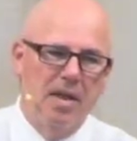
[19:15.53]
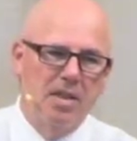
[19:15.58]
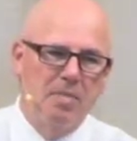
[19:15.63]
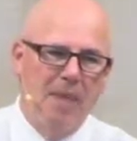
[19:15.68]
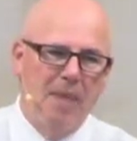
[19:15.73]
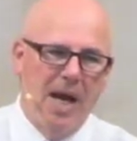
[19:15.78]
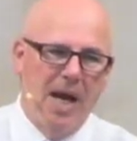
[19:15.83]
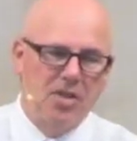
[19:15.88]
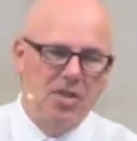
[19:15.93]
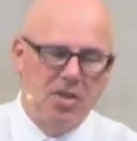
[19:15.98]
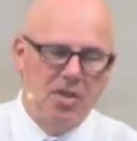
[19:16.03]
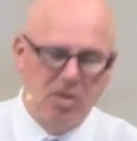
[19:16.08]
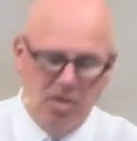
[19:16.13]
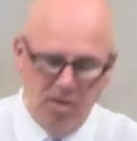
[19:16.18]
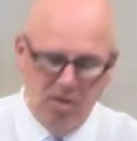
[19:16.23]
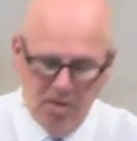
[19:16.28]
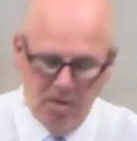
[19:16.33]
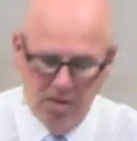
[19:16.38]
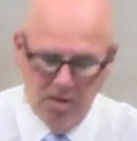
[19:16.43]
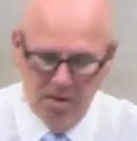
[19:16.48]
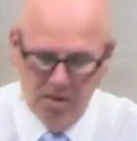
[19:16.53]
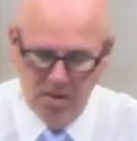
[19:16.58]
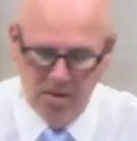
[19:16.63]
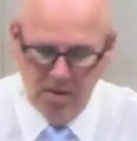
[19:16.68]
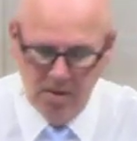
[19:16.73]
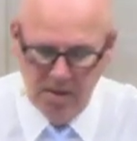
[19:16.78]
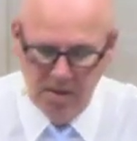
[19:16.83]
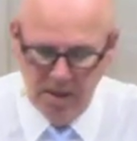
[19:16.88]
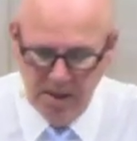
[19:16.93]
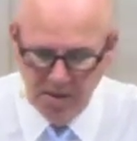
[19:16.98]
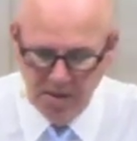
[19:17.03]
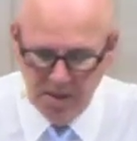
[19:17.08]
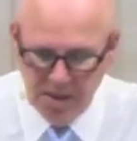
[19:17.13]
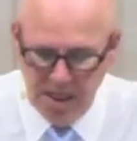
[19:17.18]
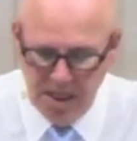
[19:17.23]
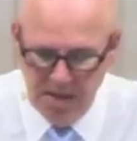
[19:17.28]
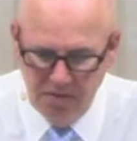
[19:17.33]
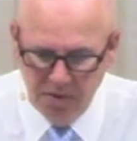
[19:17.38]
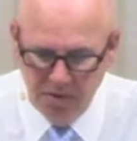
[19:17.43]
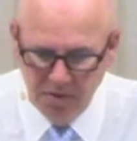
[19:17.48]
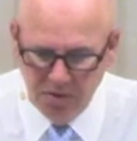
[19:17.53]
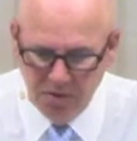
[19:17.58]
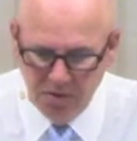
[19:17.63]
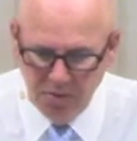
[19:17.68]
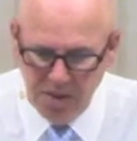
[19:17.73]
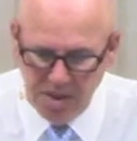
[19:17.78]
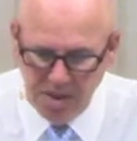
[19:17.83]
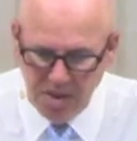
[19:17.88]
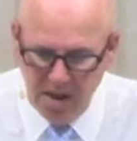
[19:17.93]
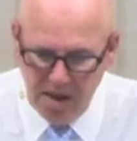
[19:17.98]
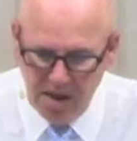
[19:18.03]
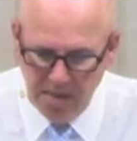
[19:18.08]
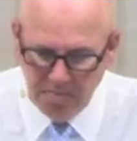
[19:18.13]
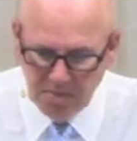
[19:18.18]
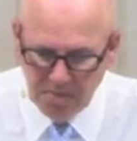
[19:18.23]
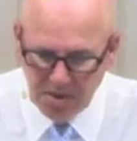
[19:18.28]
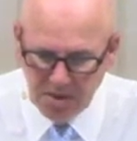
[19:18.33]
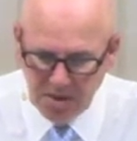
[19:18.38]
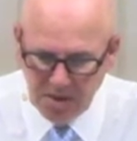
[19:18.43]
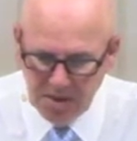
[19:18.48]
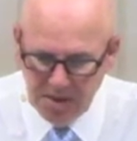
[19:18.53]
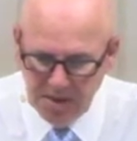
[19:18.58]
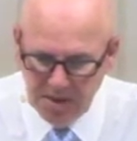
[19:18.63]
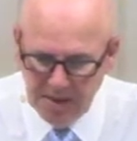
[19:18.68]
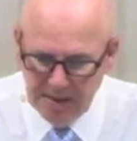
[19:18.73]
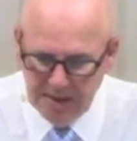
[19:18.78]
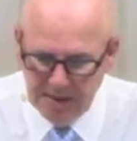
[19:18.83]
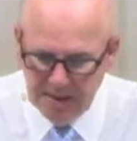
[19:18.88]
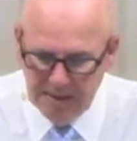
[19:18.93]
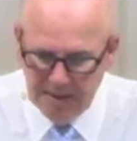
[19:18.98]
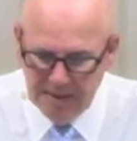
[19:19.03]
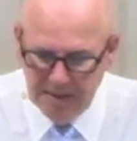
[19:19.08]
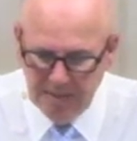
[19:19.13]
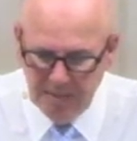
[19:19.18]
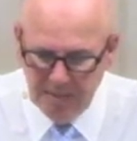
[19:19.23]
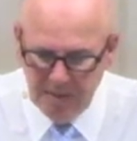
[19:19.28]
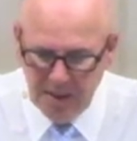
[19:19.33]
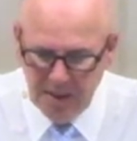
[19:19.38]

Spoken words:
master and Savior three times. He